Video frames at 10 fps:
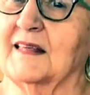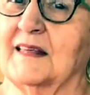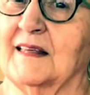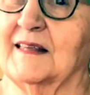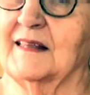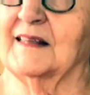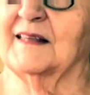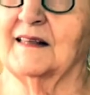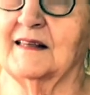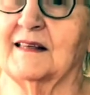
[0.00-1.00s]
I
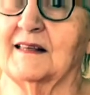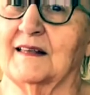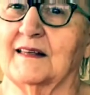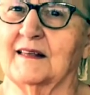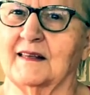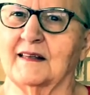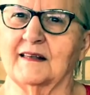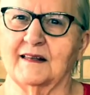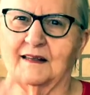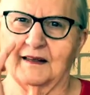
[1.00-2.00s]
remember
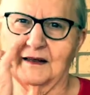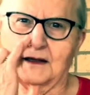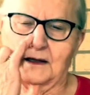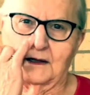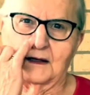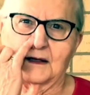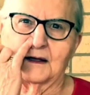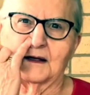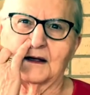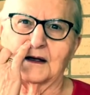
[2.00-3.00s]
the night of the
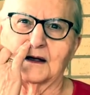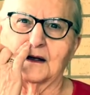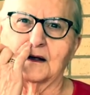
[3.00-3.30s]
accident,